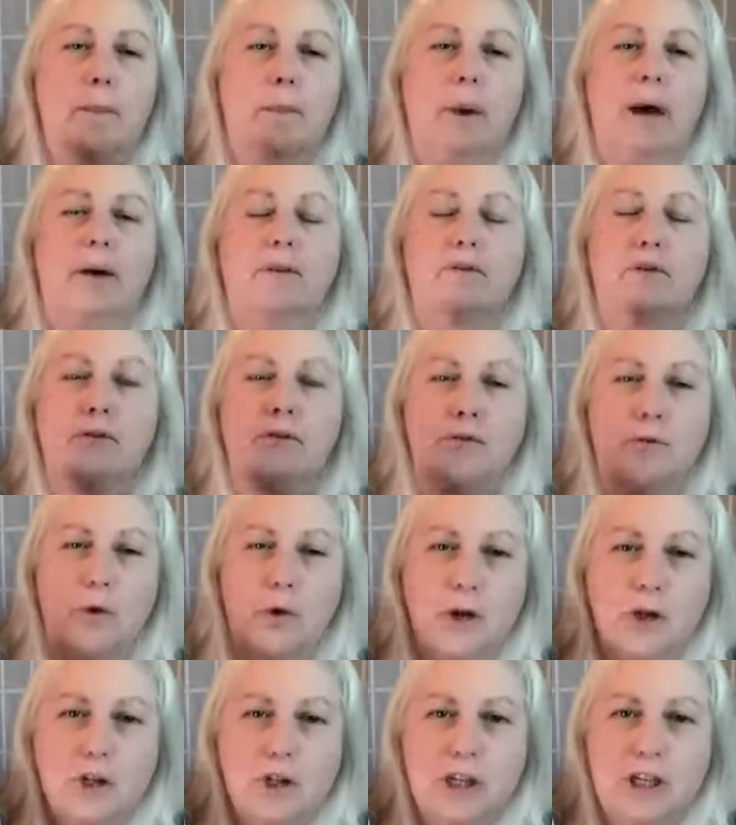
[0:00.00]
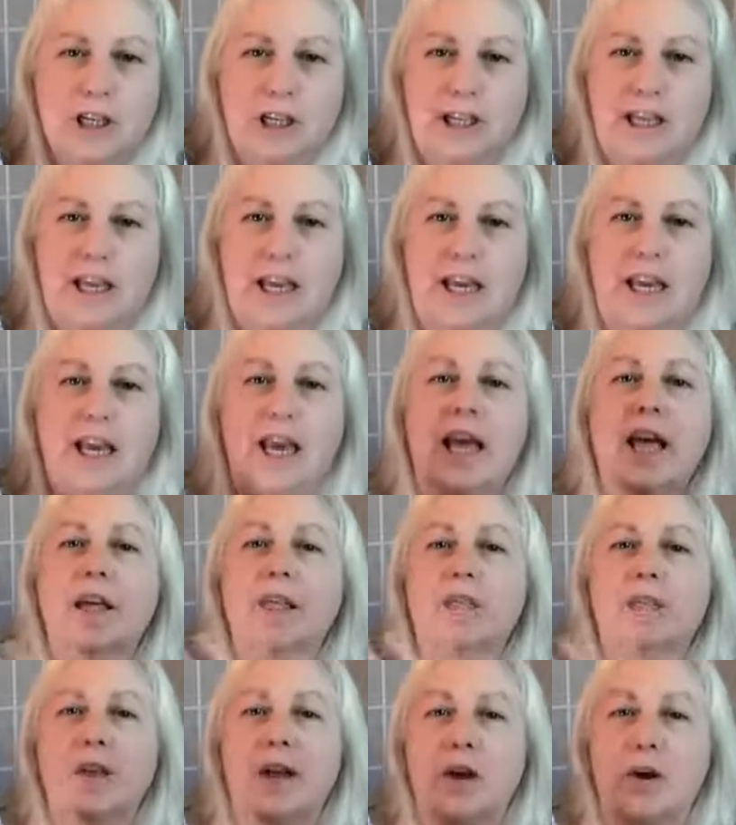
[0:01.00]
But fortunately,
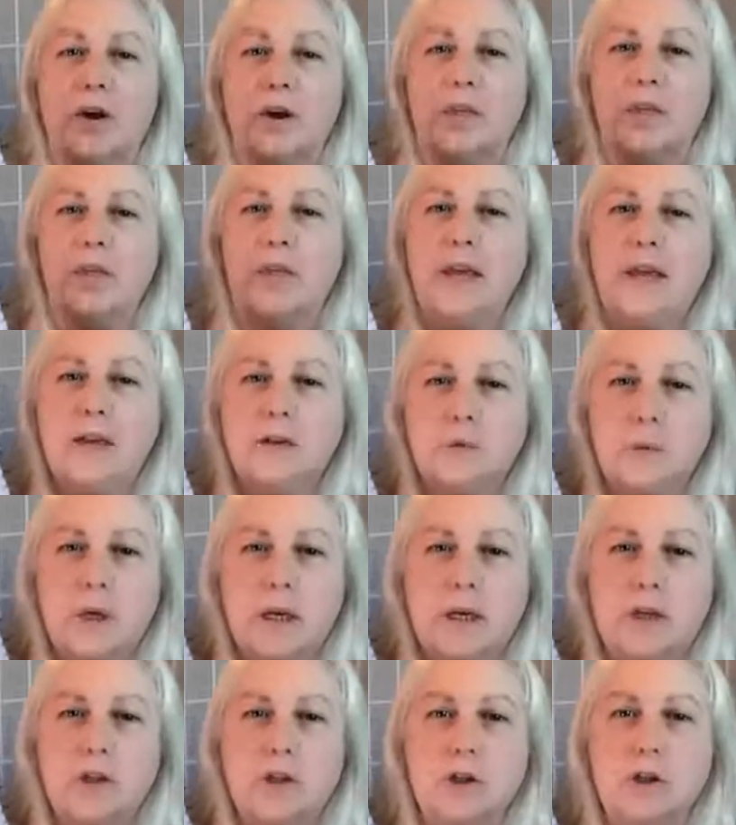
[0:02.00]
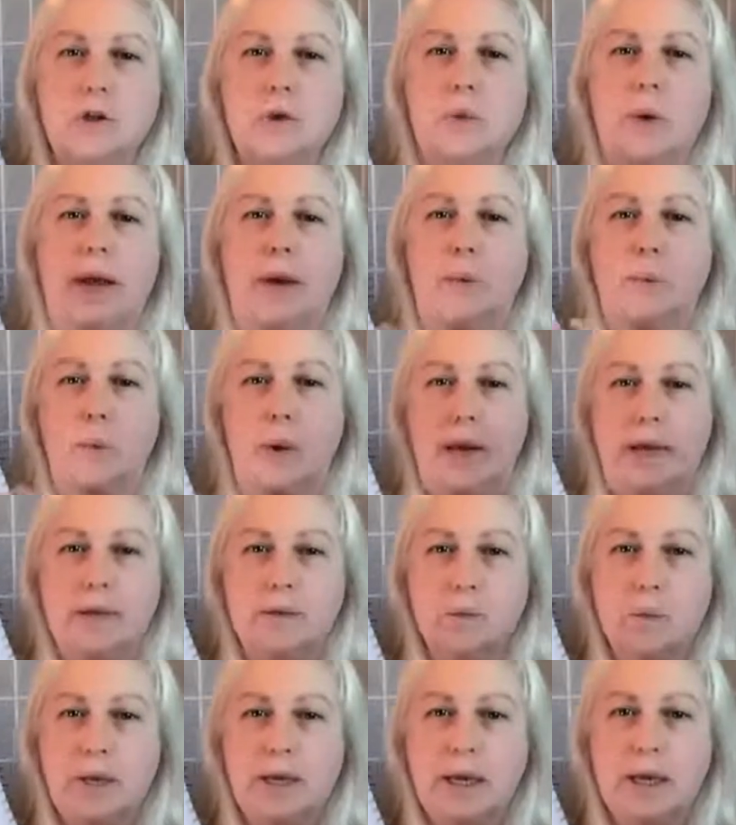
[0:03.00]
there are things we can do and
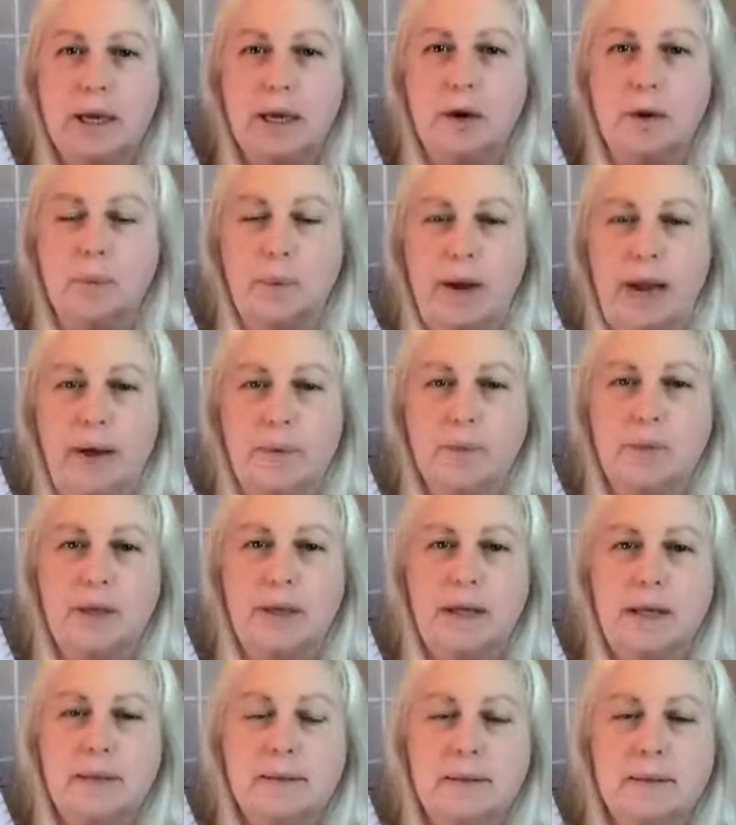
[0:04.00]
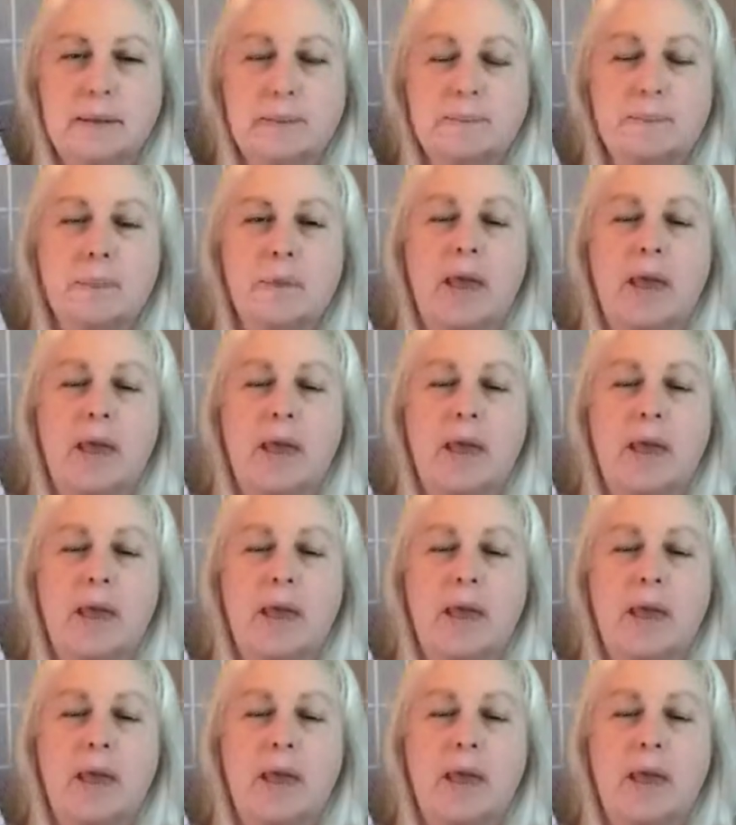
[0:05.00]
ways we can get around this